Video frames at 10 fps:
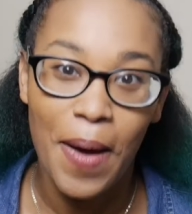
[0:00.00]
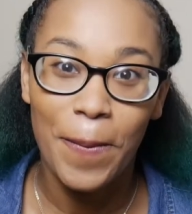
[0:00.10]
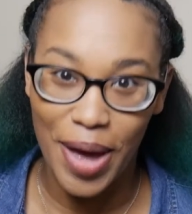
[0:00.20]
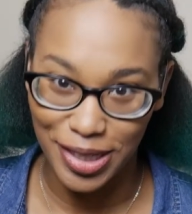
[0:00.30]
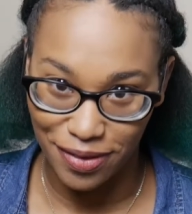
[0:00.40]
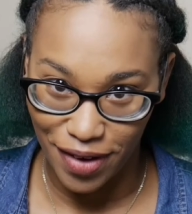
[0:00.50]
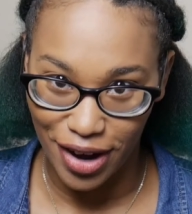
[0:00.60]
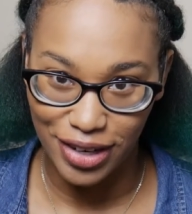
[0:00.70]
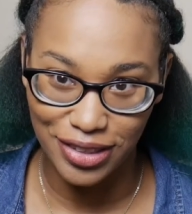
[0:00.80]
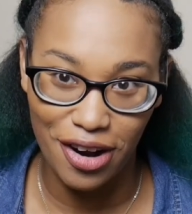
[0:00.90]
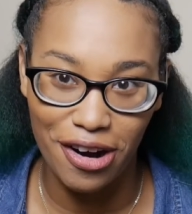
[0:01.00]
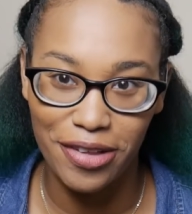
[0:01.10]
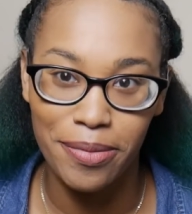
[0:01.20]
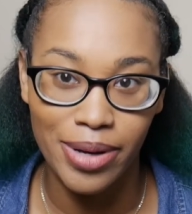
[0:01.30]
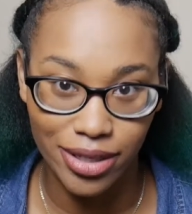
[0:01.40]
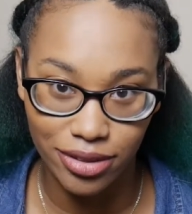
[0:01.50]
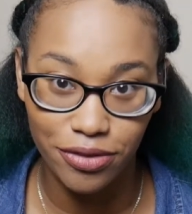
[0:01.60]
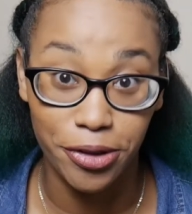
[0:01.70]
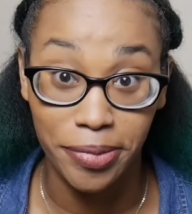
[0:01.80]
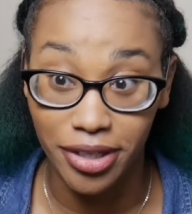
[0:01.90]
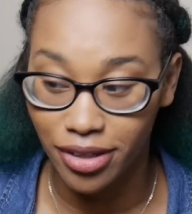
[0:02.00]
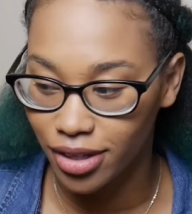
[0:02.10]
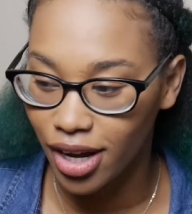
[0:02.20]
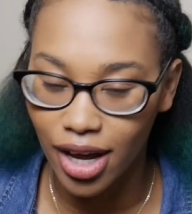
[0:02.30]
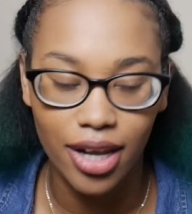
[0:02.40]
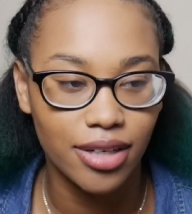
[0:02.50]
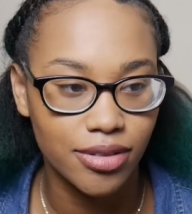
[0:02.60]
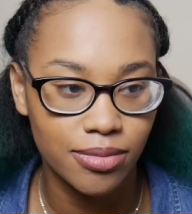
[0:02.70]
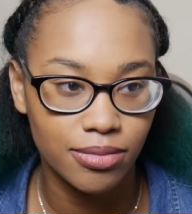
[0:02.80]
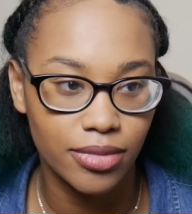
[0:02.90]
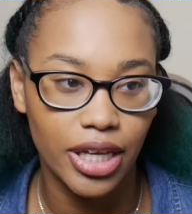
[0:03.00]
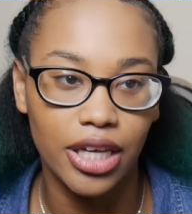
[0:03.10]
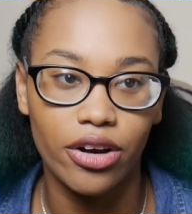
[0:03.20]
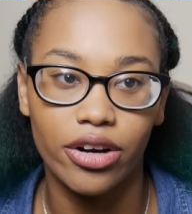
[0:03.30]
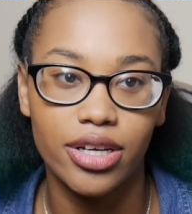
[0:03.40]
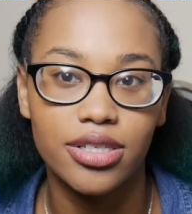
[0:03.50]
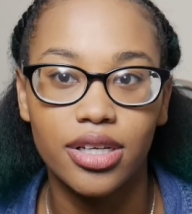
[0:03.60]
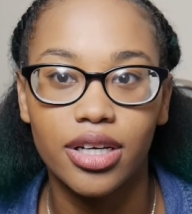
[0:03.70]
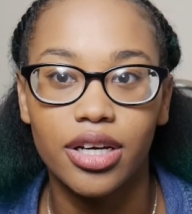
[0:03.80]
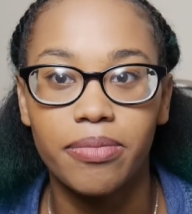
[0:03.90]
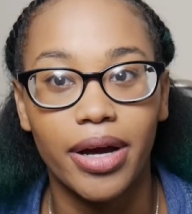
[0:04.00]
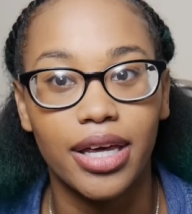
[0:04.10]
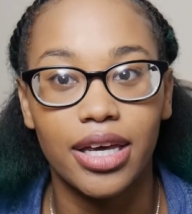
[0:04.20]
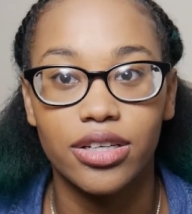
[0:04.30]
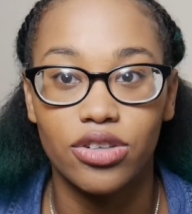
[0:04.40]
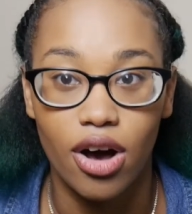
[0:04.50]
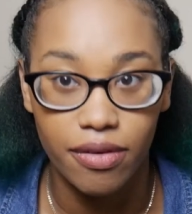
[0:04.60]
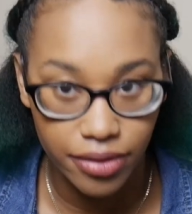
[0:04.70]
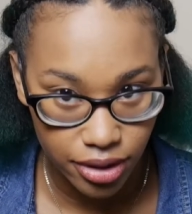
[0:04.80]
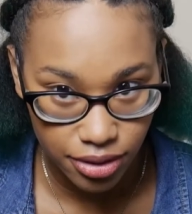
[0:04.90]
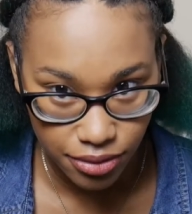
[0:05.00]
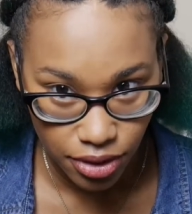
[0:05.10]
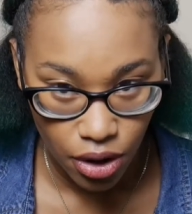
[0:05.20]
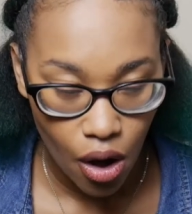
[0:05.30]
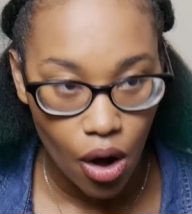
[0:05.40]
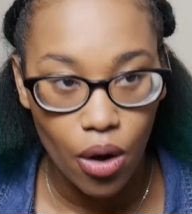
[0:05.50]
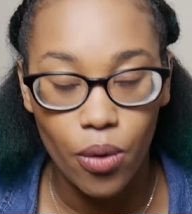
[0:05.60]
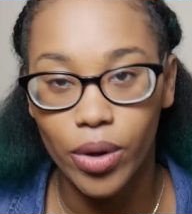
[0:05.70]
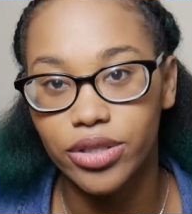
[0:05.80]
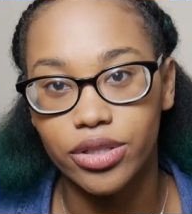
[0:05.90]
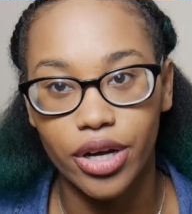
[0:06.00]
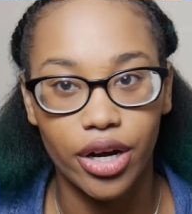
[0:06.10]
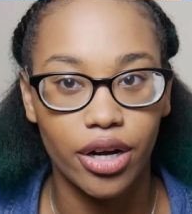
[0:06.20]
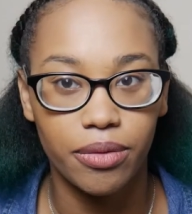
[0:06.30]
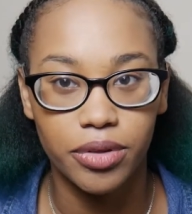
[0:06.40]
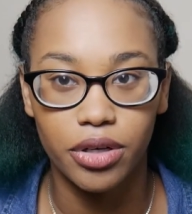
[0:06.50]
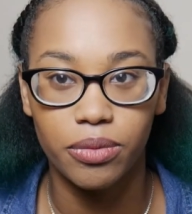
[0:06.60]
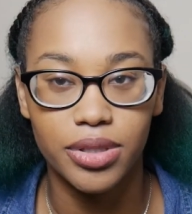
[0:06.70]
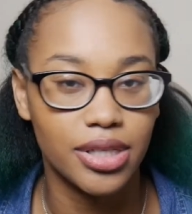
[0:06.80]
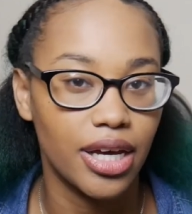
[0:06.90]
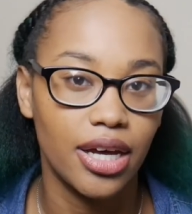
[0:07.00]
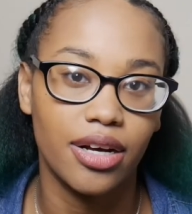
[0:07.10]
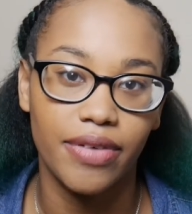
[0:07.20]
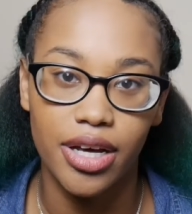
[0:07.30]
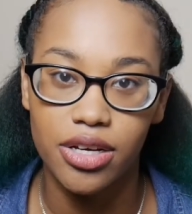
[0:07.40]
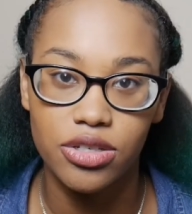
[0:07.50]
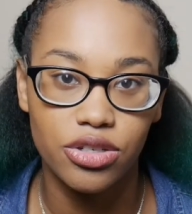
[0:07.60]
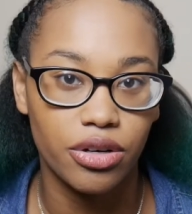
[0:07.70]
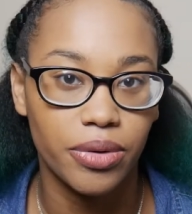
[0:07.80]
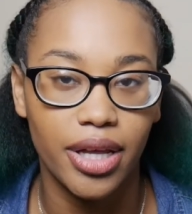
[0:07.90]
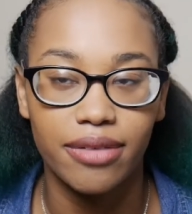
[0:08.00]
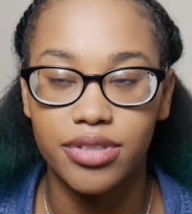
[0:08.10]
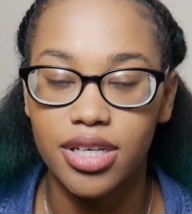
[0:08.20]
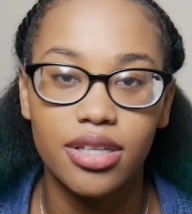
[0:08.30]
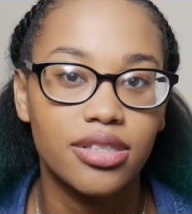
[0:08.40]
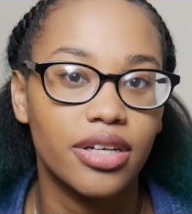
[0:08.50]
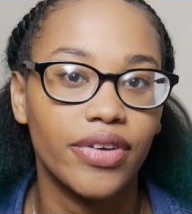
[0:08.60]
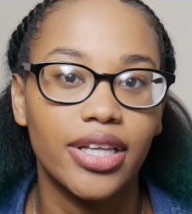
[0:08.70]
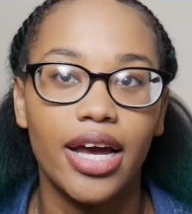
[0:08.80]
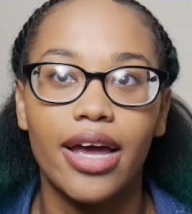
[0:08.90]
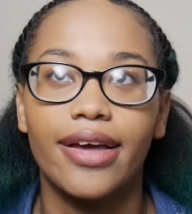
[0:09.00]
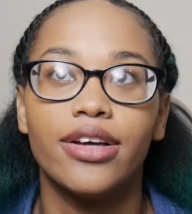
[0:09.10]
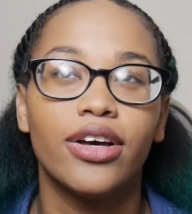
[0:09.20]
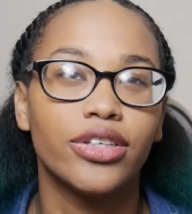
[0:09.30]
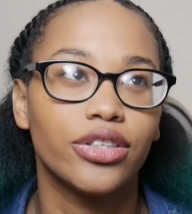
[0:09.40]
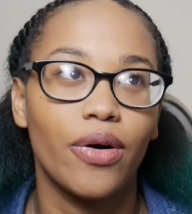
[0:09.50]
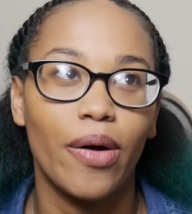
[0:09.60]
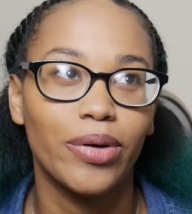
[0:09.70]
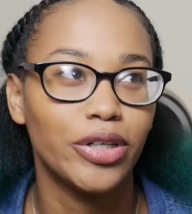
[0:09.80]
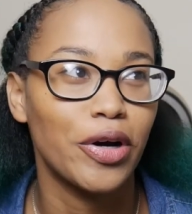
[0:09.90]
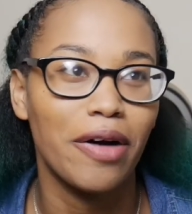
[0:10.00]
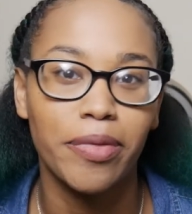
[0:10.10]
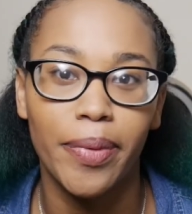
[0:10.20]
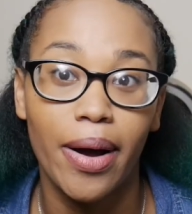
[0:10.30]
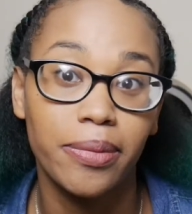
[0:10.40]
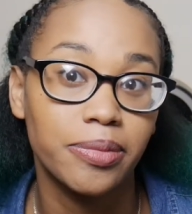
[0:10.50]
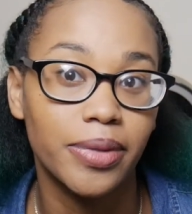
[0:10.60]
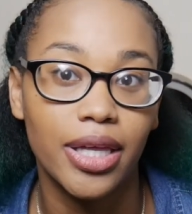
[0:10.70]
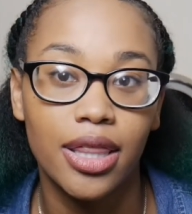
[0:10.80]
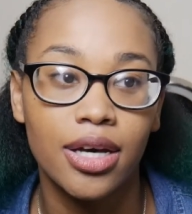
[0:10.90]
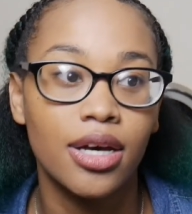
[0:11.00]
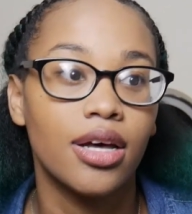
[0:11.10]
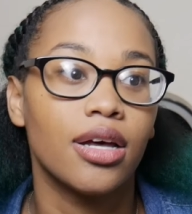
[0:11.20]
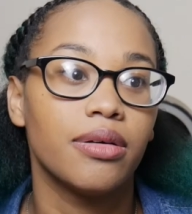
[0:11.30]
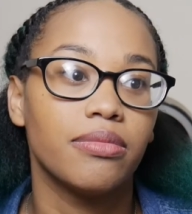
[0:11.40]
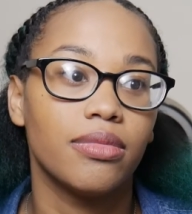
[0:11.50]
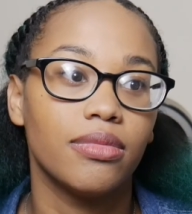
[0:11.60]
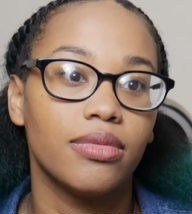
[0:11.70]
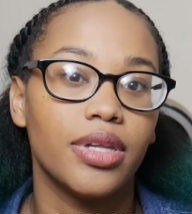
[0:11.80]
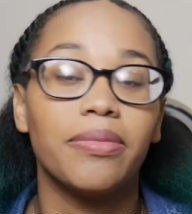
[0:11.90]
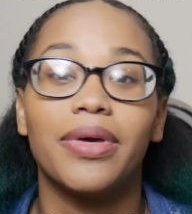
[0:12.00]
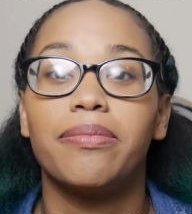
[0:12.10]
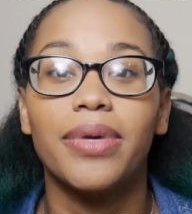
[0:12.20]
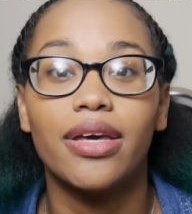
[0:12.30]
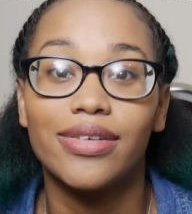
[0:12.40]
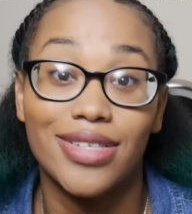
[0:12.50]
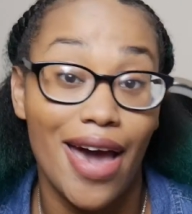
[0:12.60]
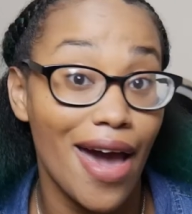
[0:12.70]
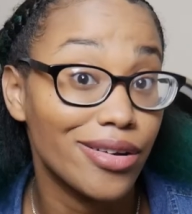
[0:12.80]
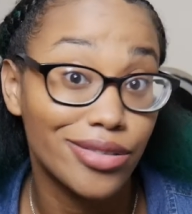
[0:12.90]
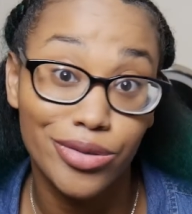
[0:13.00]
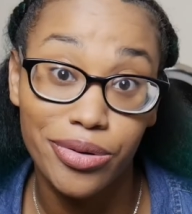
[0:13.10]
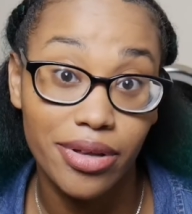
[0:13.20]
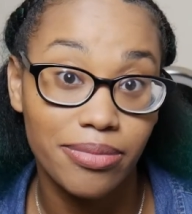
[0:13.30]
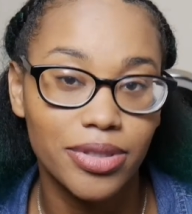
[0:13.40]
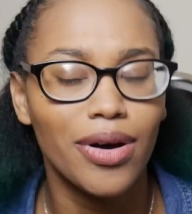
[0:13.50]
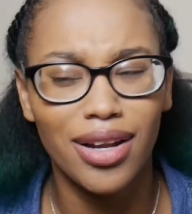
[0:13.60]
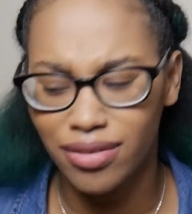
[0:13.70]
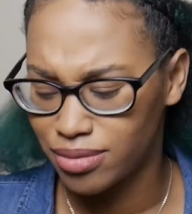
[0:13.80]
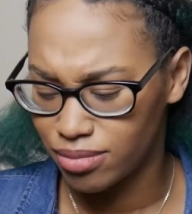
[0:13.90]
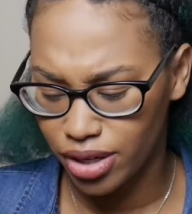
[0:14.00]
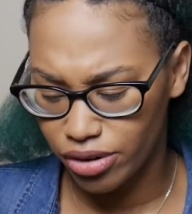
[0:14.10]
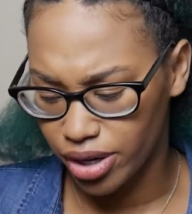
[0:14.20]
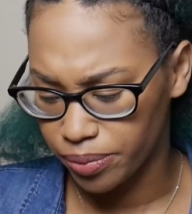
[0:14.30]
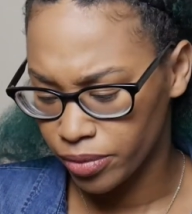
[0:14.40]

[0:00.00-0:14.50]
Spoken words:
pacifiers are the best for me. Like, I love them. They are easy to get my kids off of once they get of age, you know, when they have teeth and stuff like that. So I really don't have a problem with them being attached to them. So I love them. They're great.